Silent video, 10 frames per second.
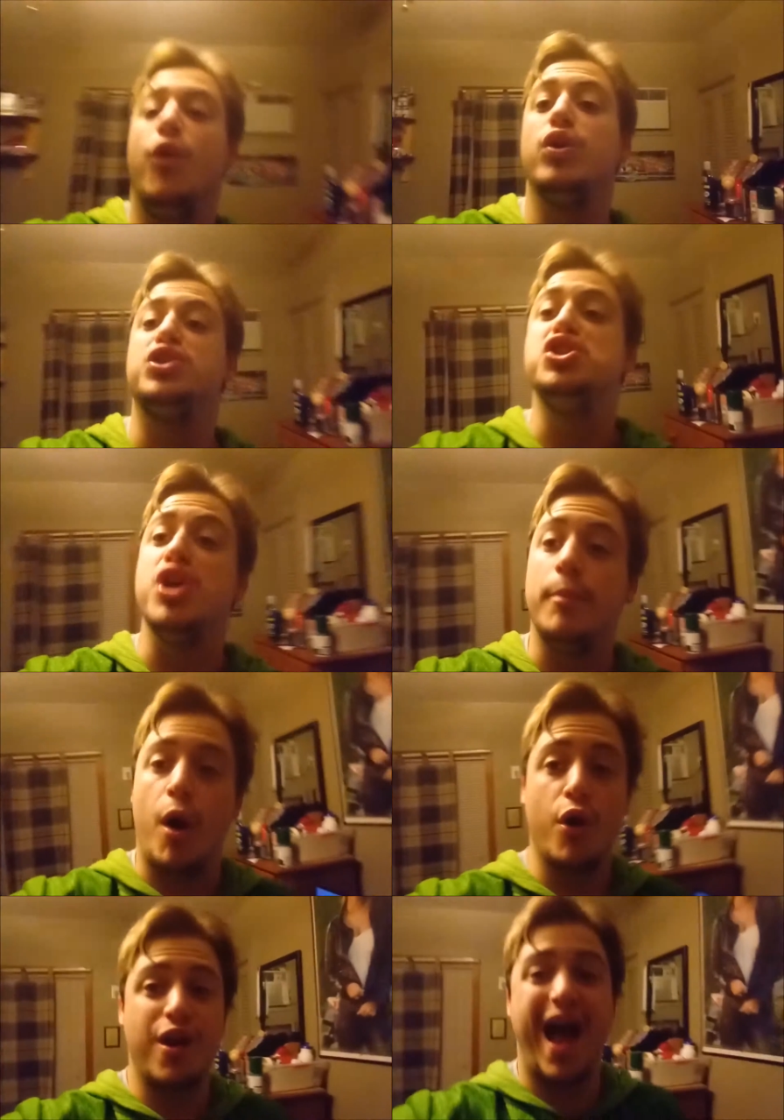for
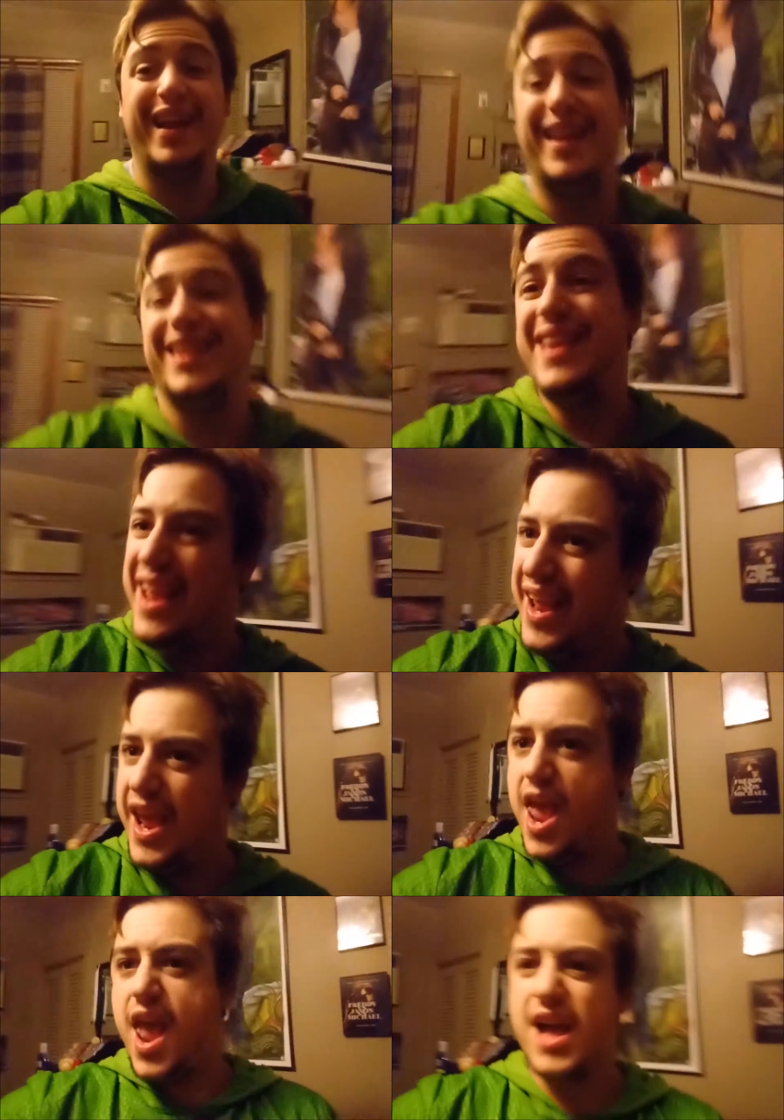tomorrow night.
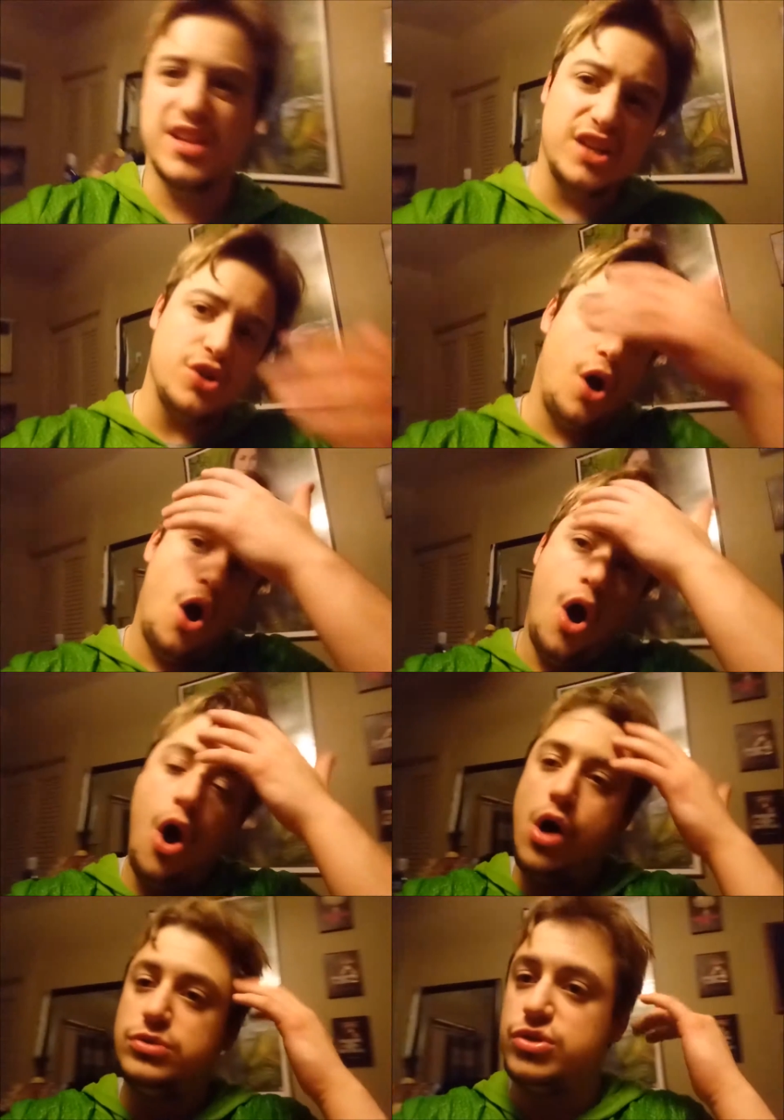Yes, guys,
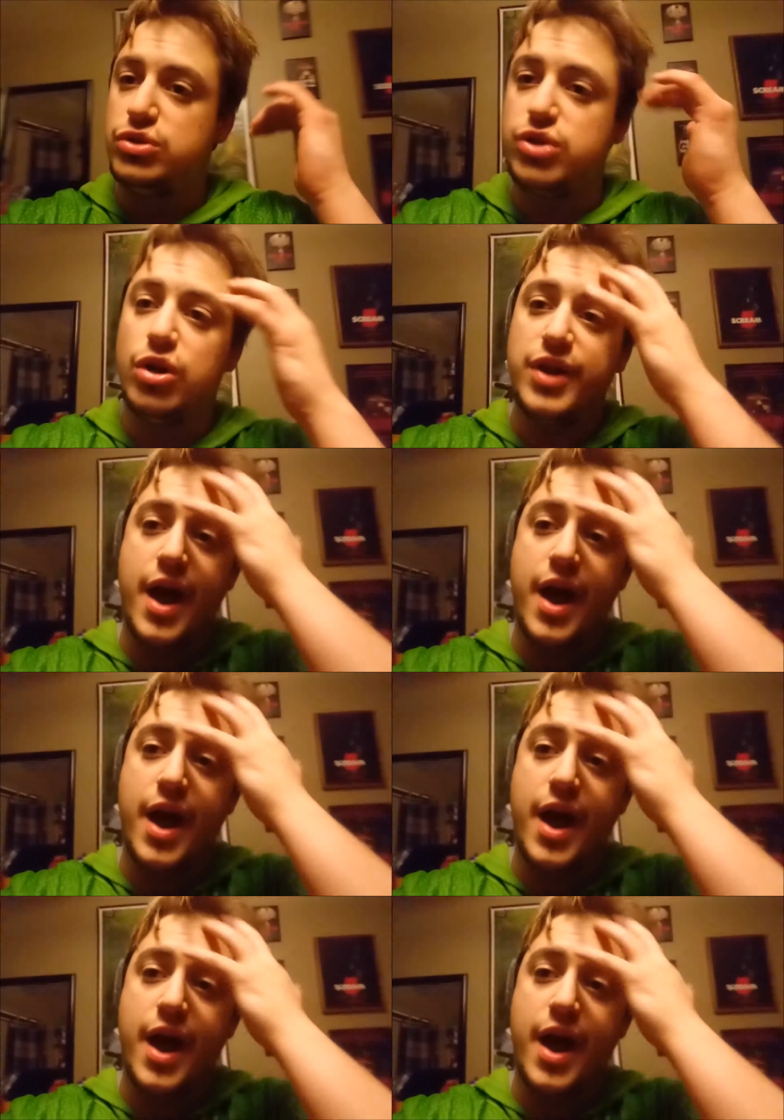the whole